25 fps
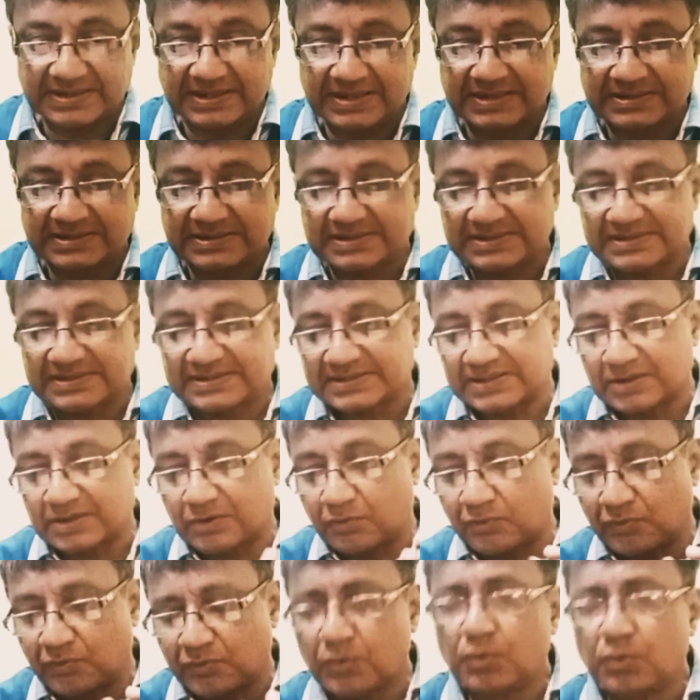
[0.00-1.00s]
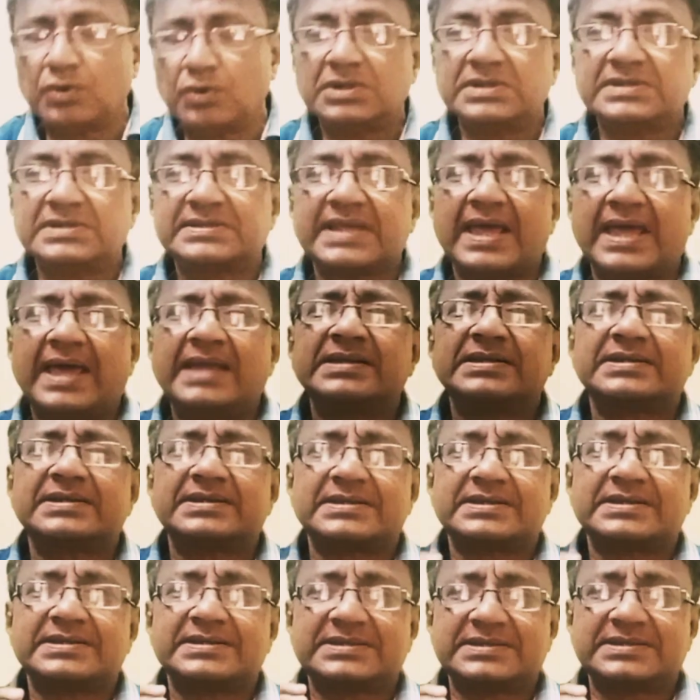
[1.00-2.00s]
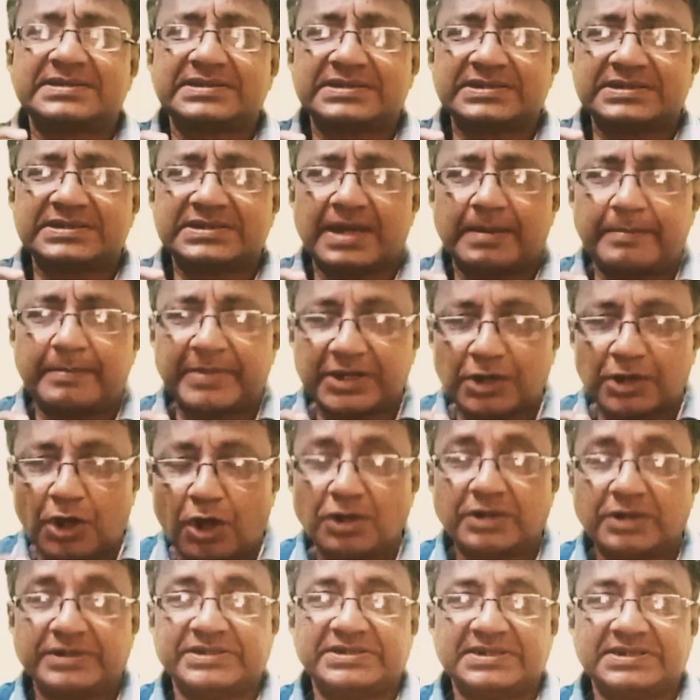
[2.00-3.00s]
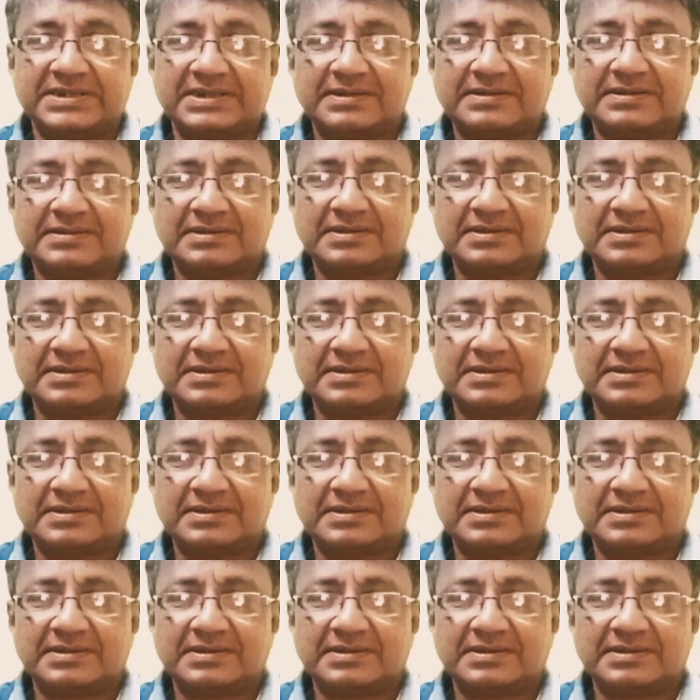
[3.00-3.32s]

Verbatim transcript: its rules and terminology